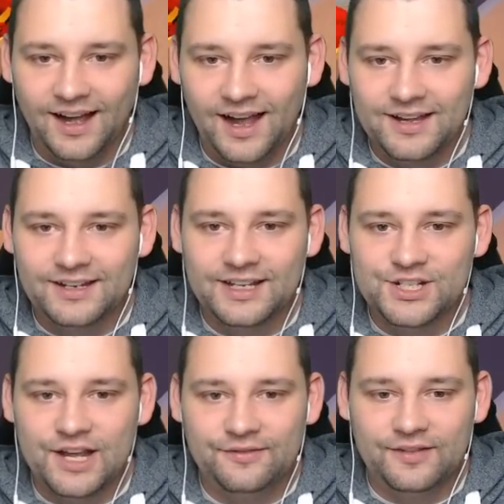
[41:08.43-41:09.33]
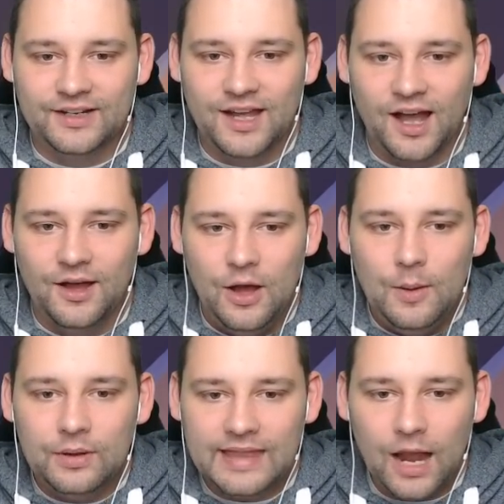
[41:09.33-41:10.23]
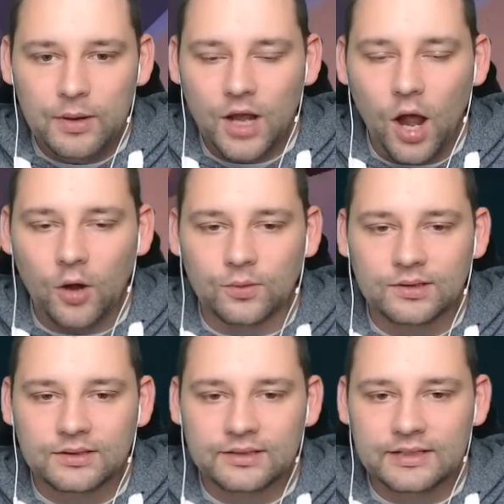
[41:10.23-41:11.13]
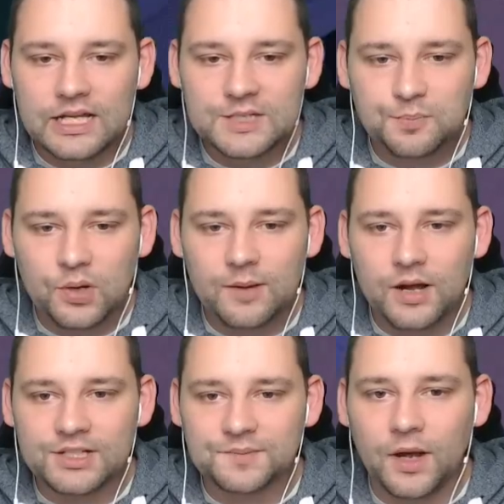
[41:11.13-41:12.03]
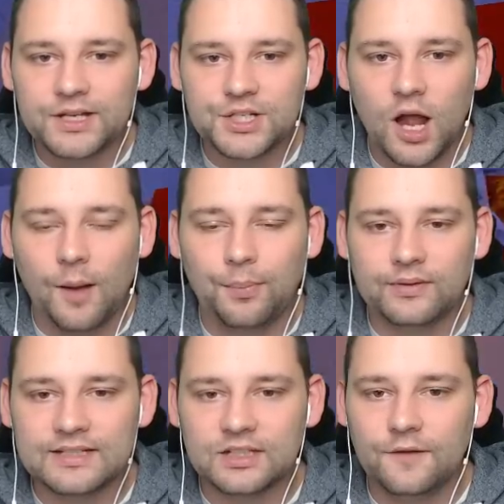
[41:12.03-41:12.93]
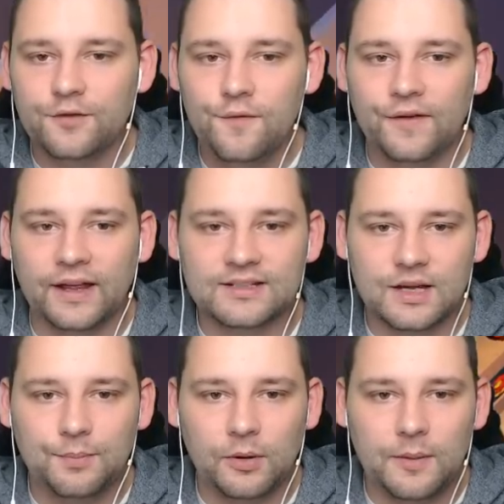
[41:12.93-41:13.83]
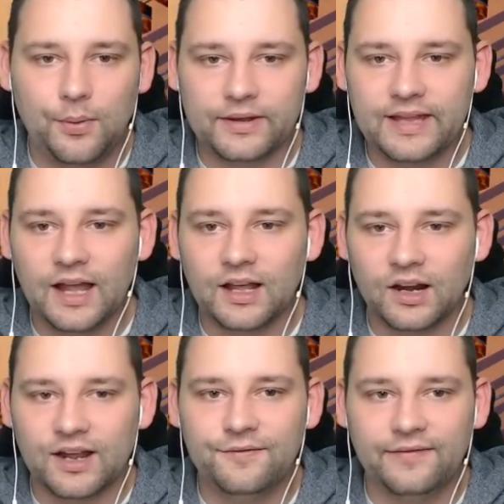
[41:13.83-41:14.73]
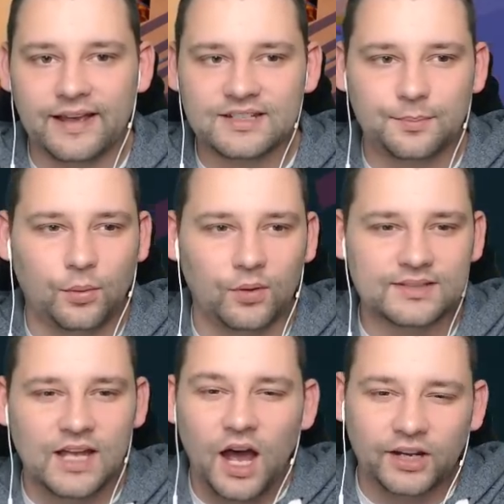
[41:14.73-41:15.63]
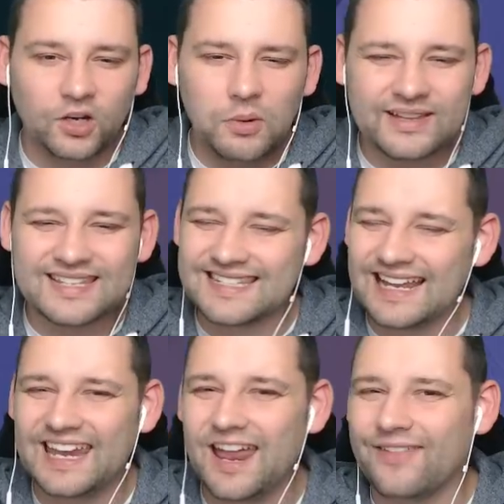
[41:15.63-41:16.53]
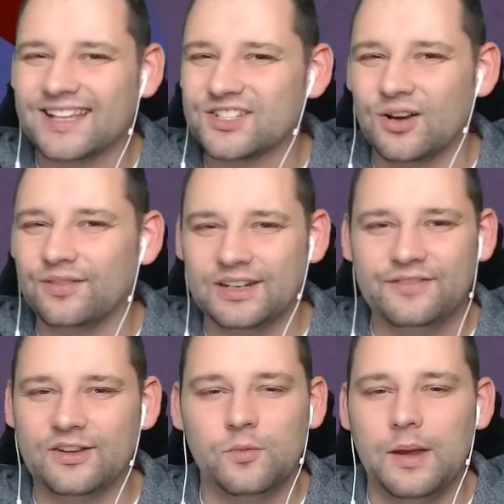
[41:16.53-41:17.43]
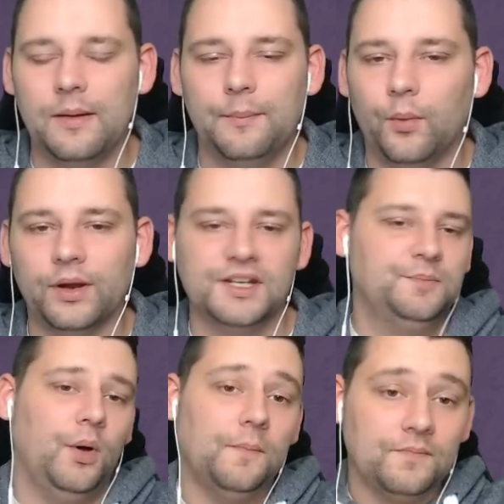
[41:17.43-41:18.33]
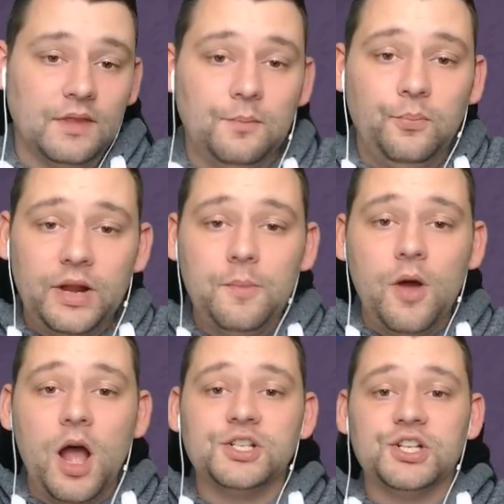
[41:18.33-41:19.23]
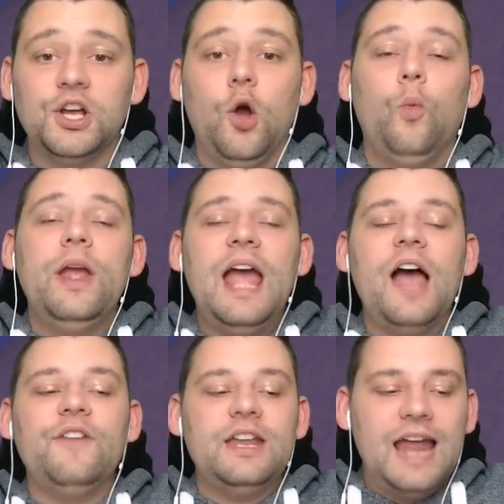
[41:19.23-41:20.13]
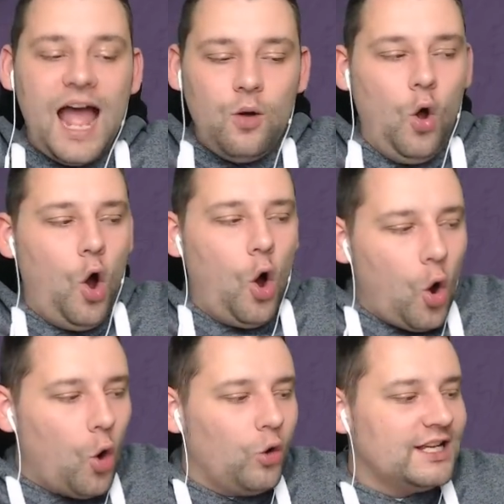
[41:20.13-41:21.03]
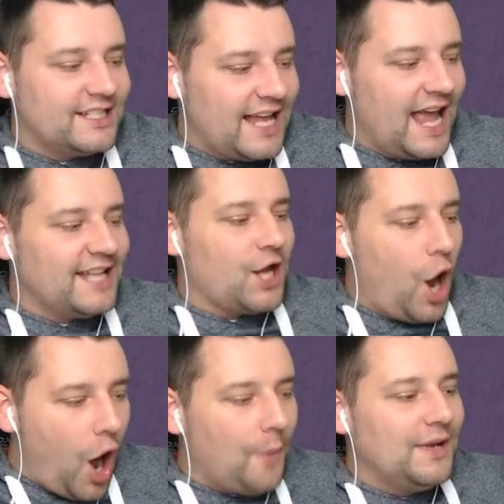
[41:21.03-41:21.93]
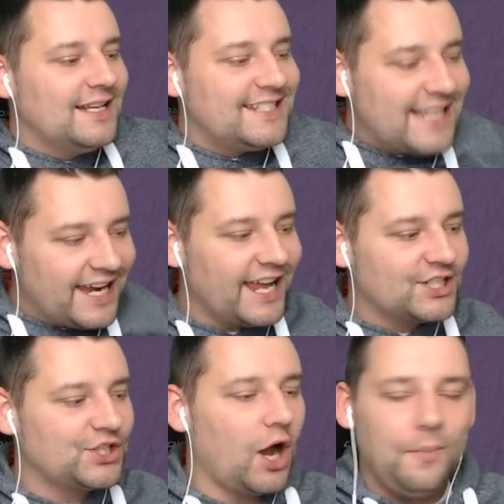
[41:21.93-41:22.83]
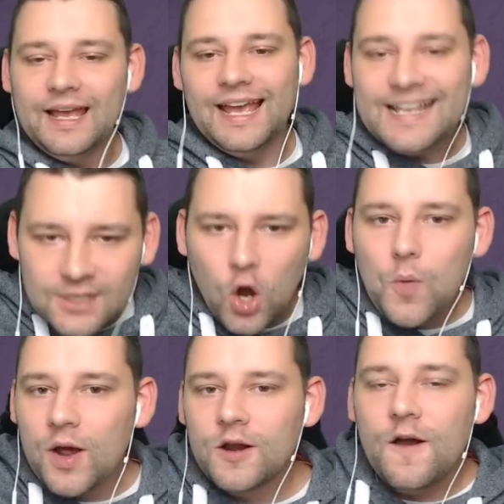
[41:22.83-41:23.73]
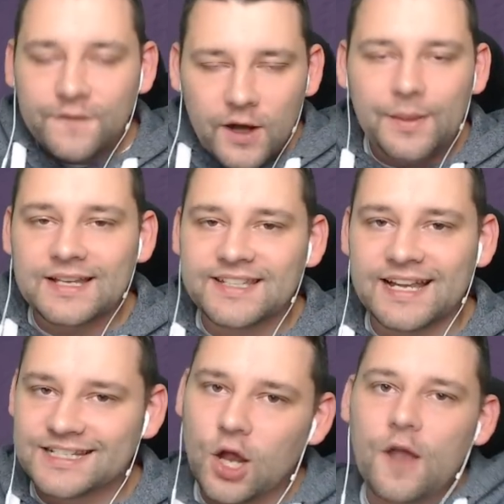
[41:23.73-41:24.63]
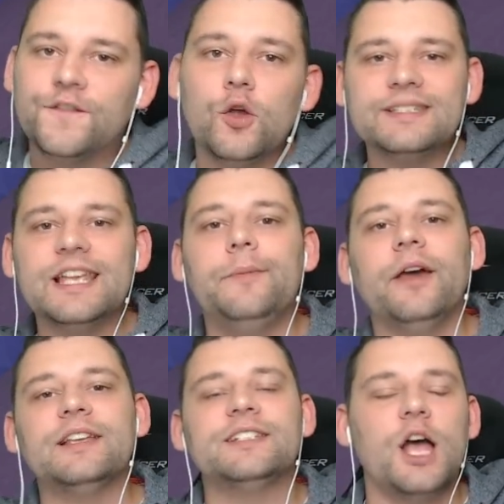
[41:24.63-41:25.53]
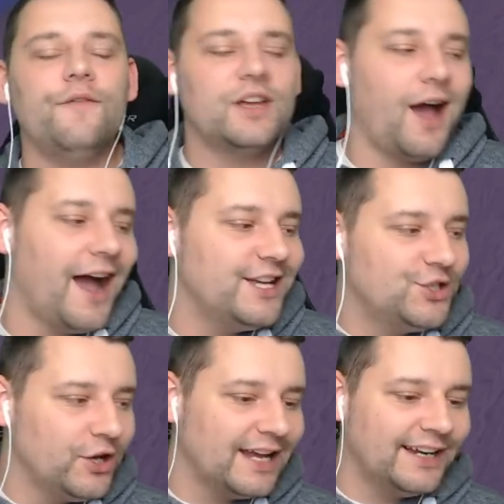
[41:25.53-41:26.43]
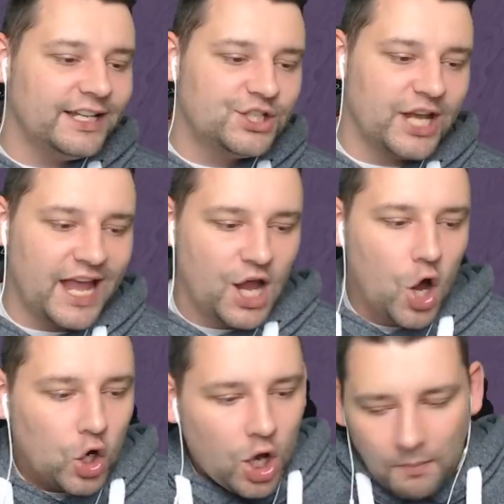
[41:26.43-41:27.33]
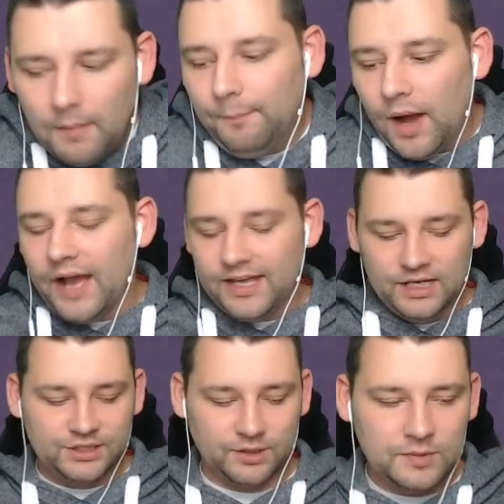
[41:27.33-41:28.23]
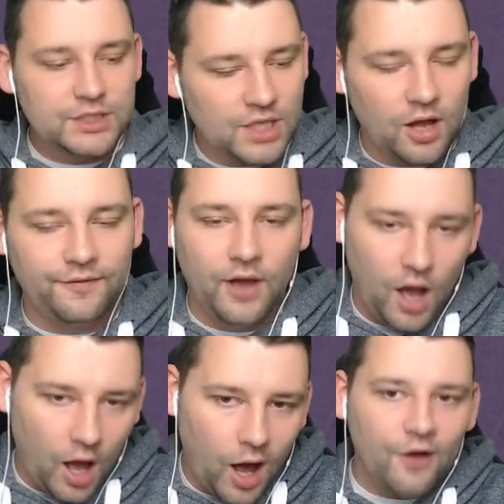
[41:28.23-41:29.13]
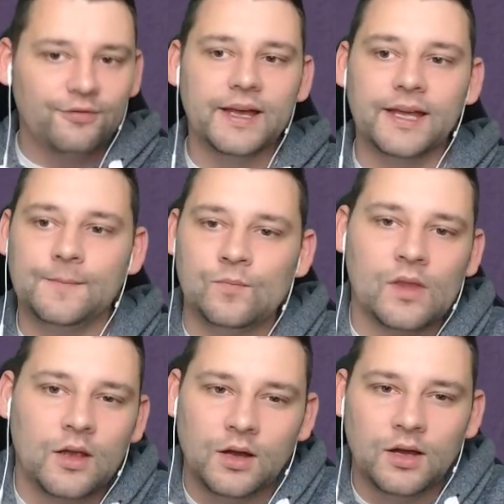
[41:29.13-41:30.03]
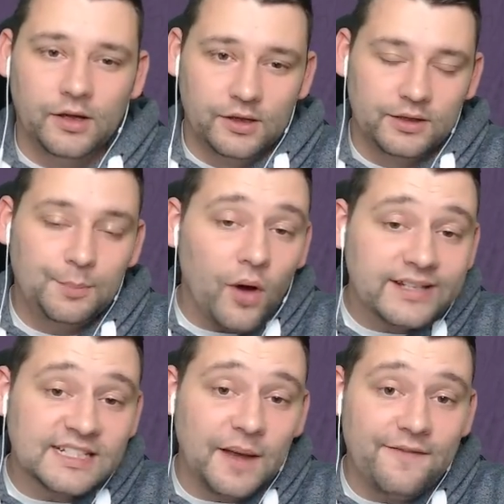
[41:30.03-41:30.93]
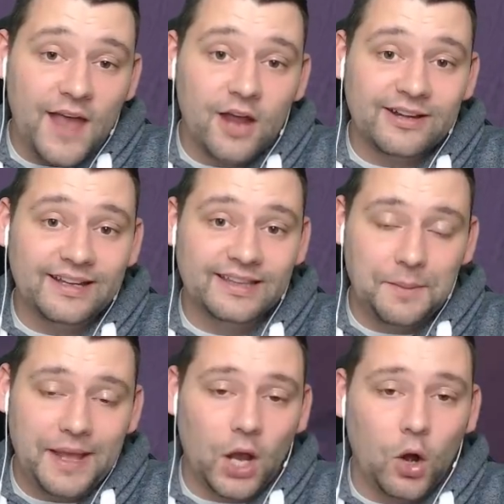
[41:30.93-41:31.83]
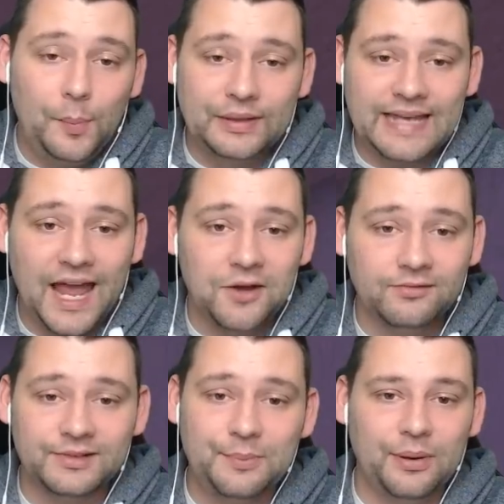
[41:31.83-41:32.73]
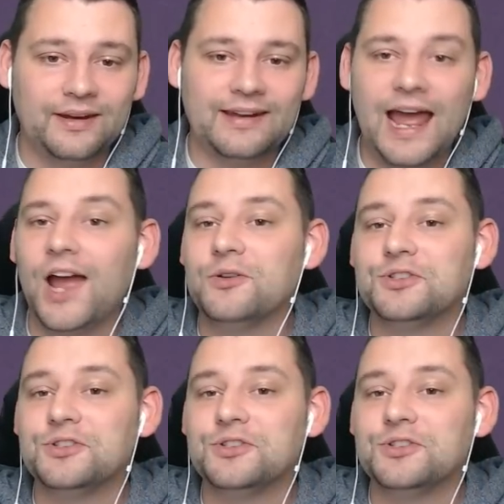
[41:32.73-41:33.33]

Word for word: I legit forgot. But there we go. This pretty much my shop. There's still a few things I could probably put in there. I got like conveyor supports. I don't know whether to sell any of that stuff. I just think it would be a bit pointless. But pretty much we have it now all set up. Seniac shop is open for business. So if you see me on the server, guys, you can legit come and buy some stuff off me. The prices may vary. They may go up and down, depending on how